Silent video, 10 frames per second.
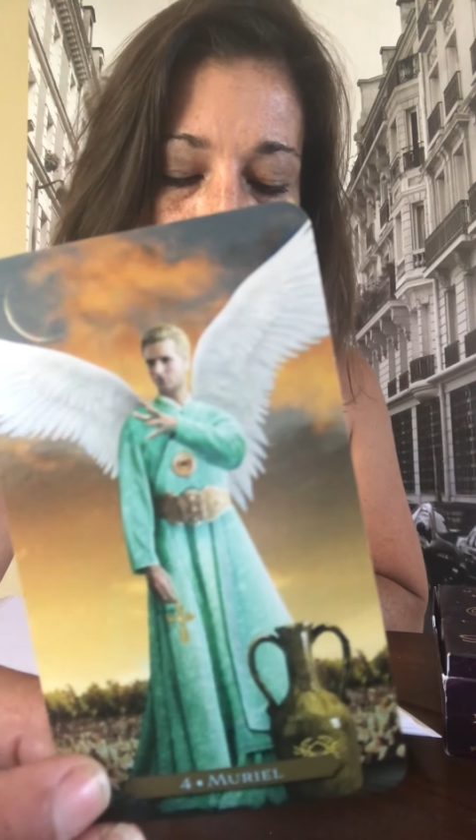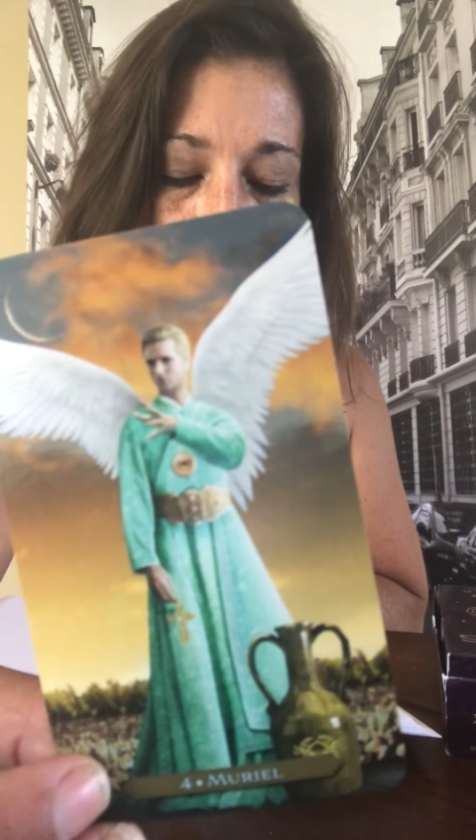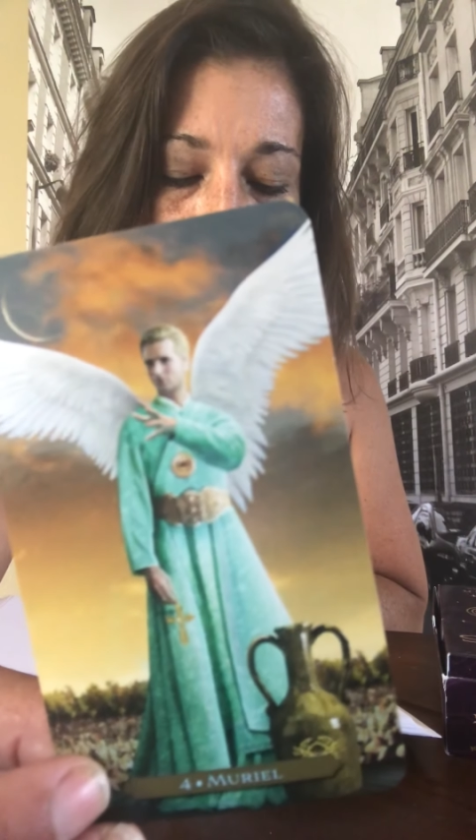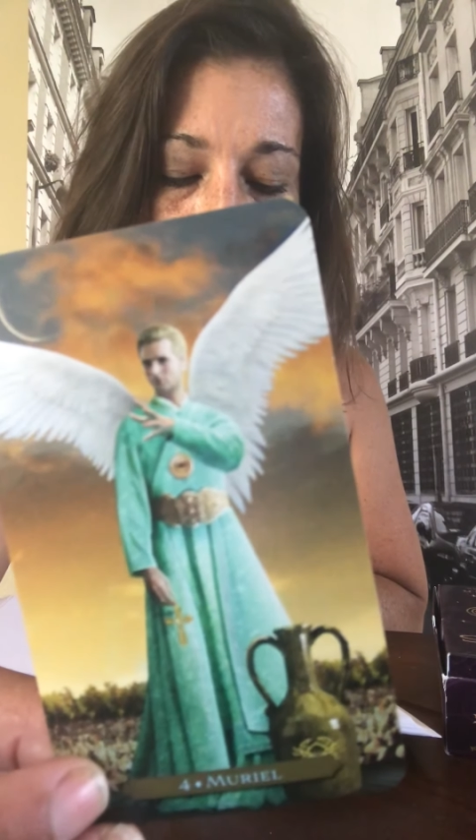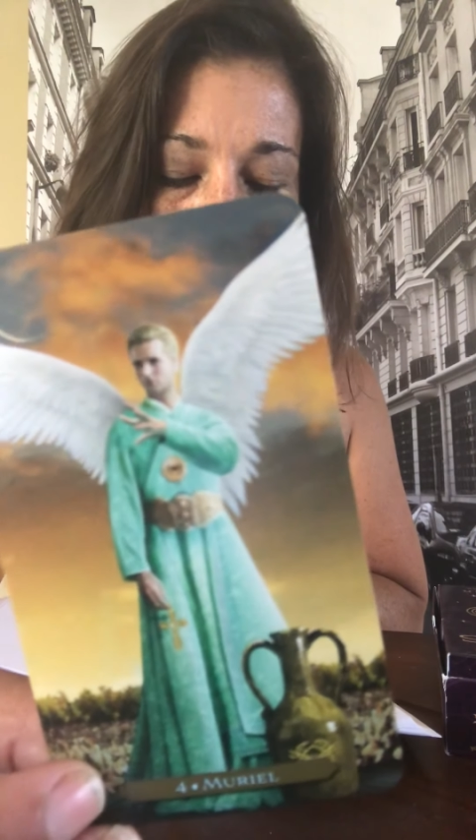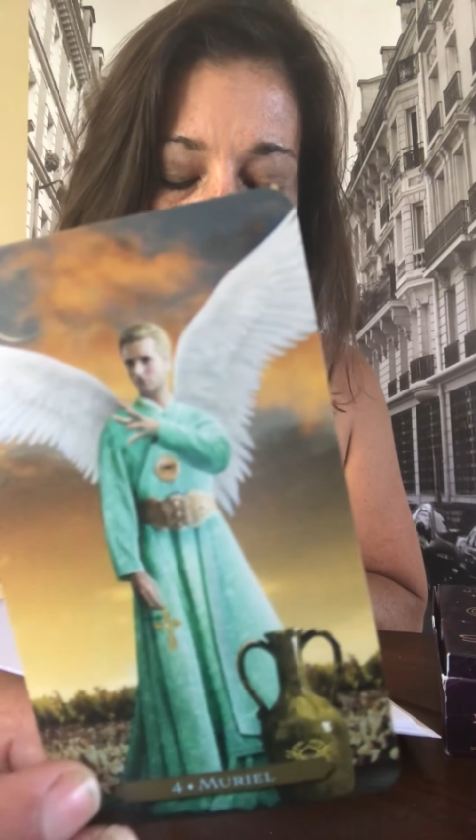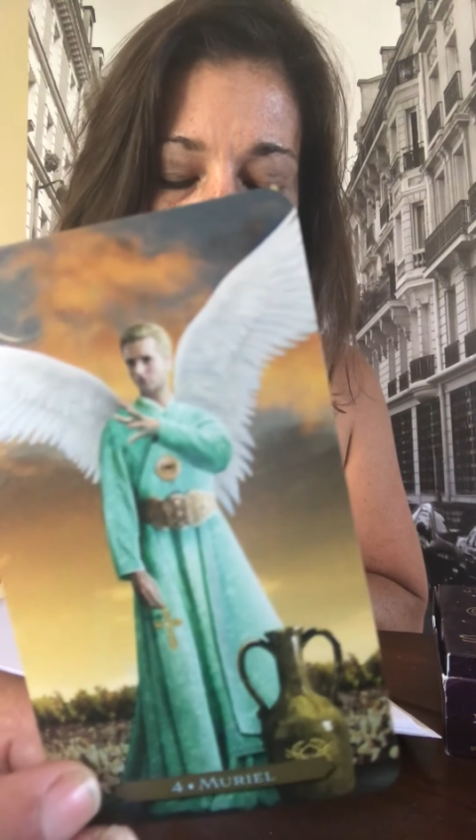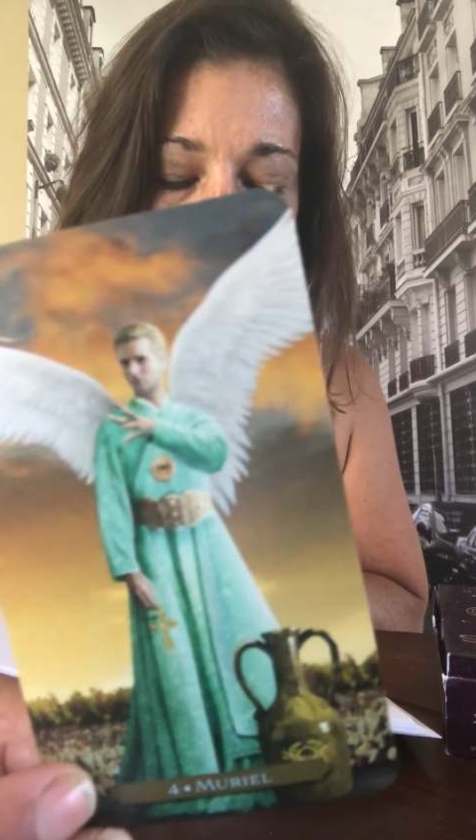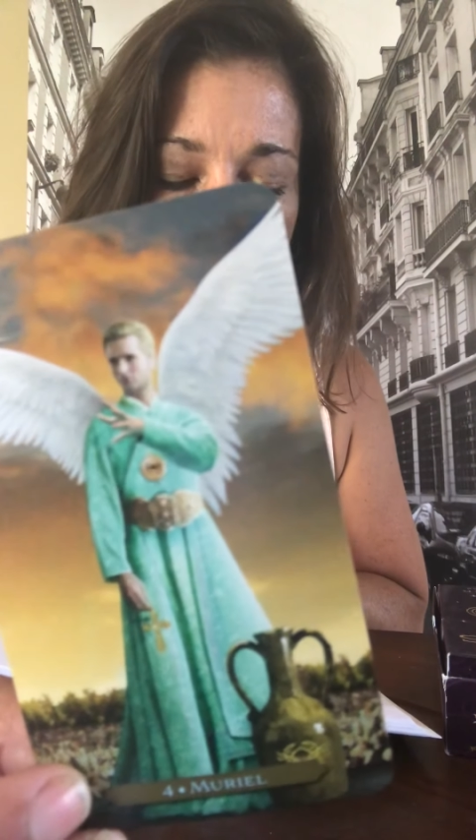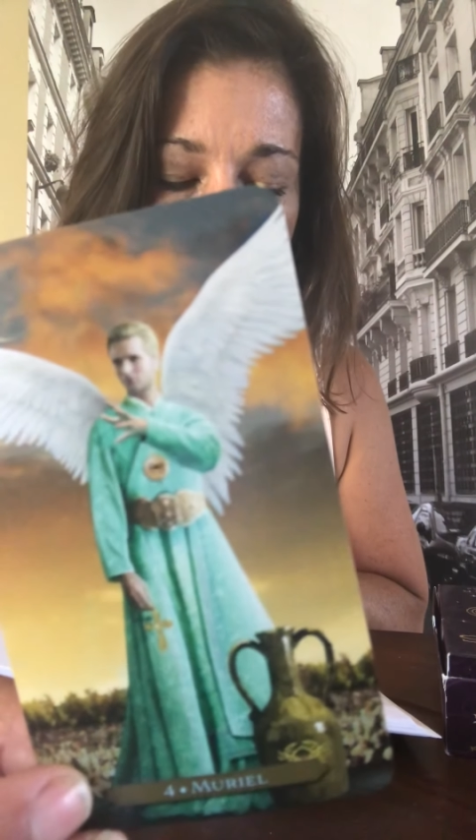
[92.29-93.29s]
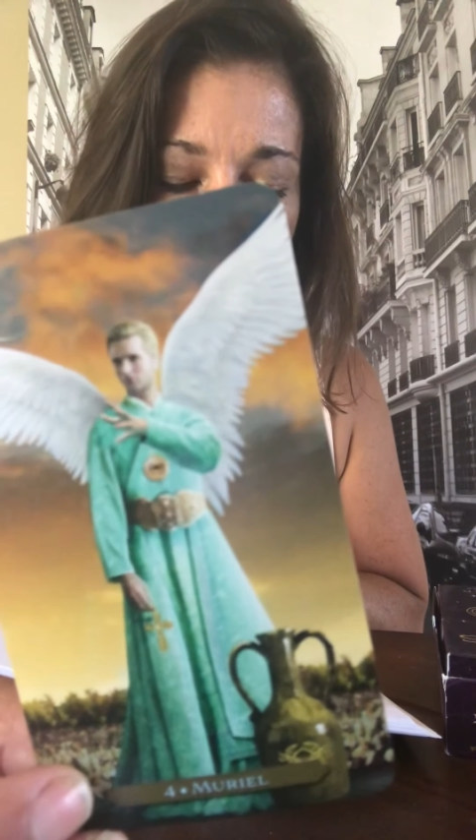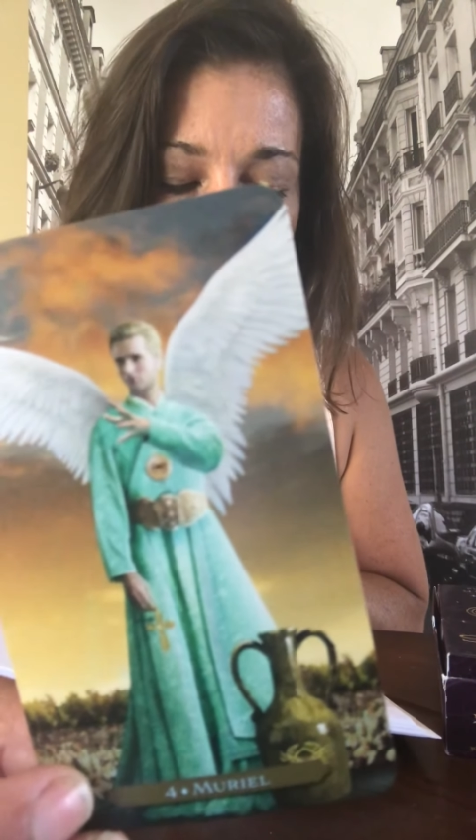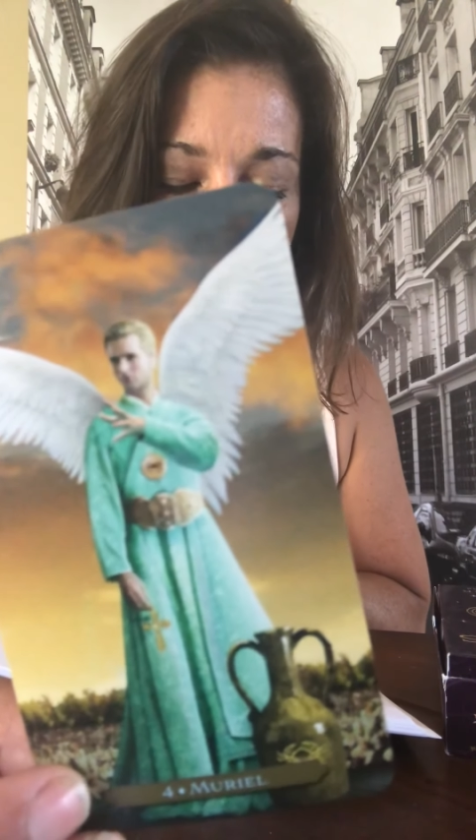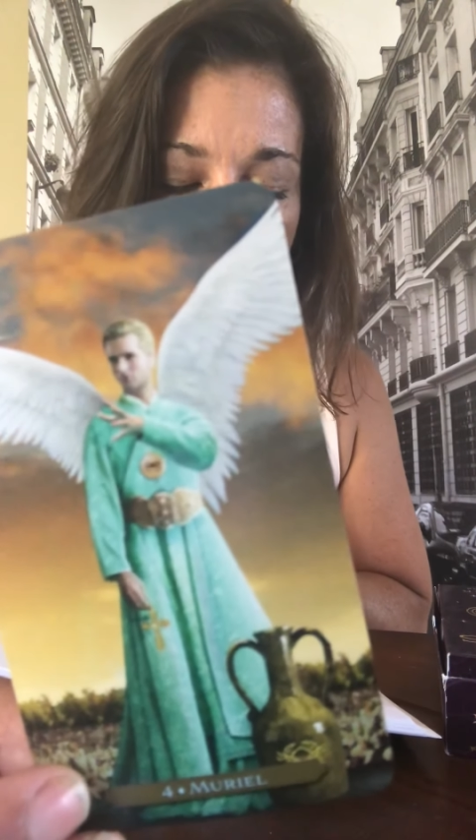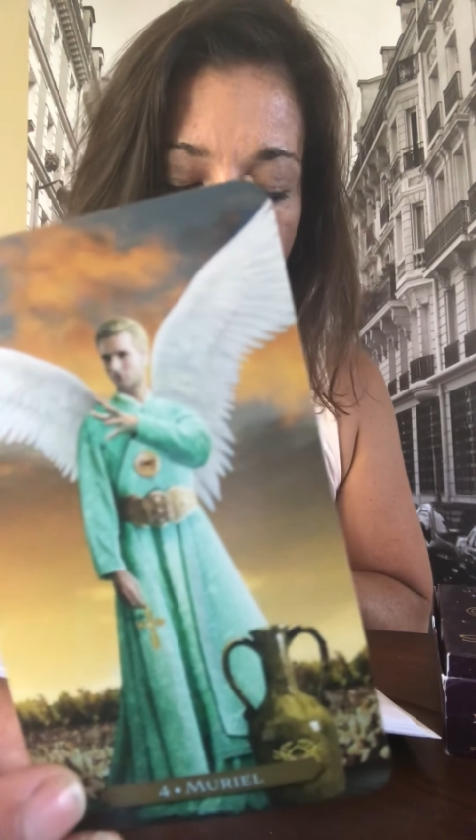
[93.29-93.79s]
but you need to take
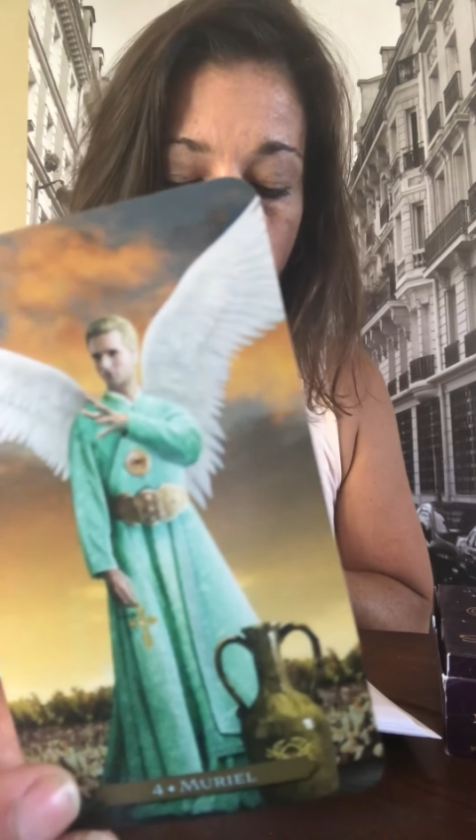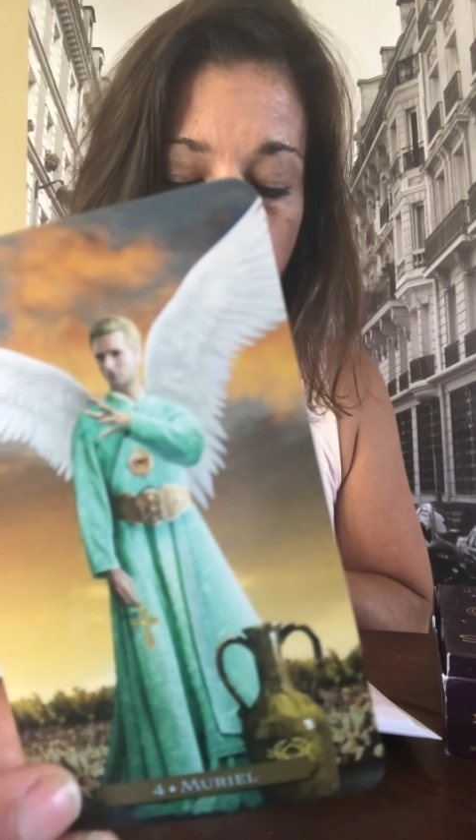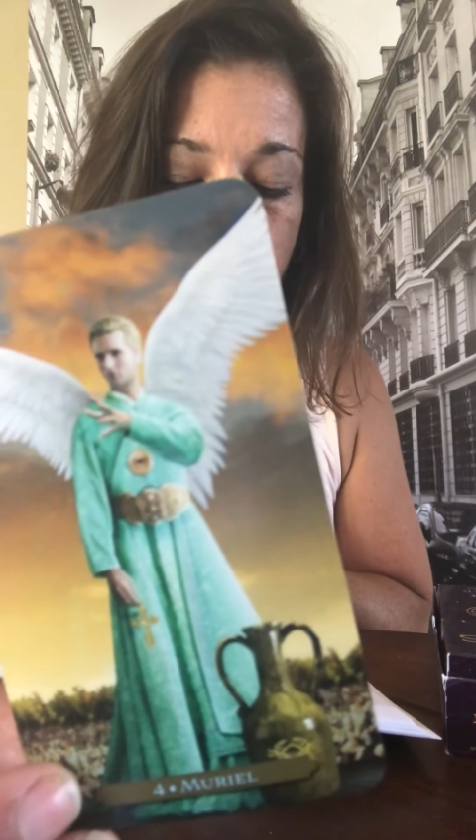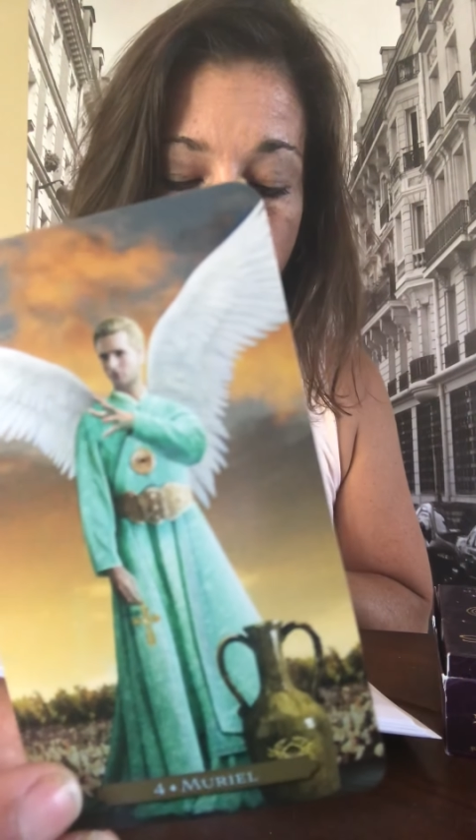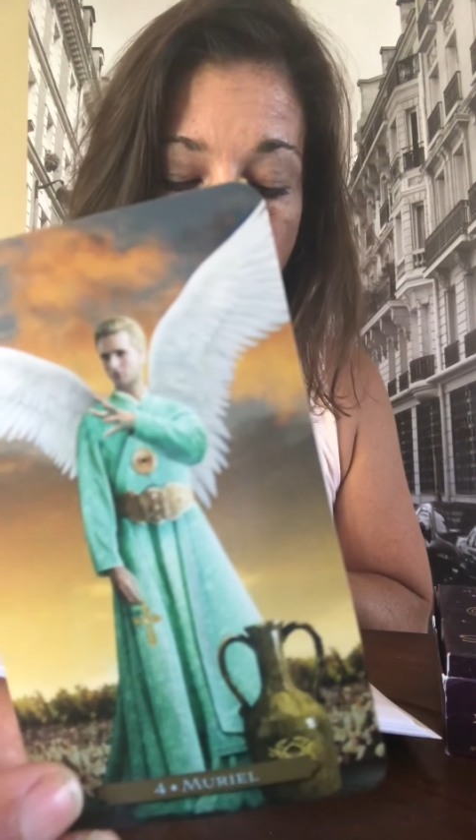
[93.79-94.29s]
you need to